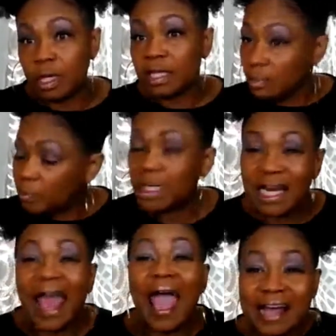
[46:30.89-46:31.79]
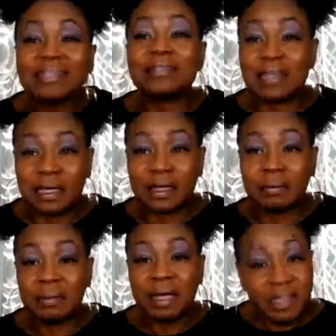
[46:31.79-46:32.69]
and then we're gonna ask
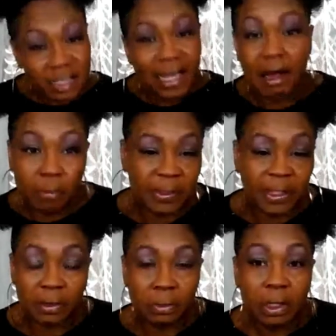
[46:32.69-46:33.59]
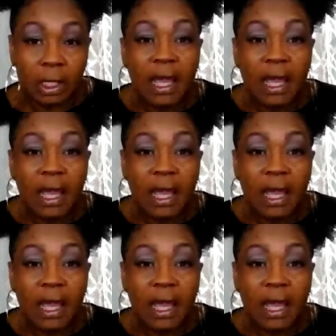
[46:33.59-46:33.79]
them to help you.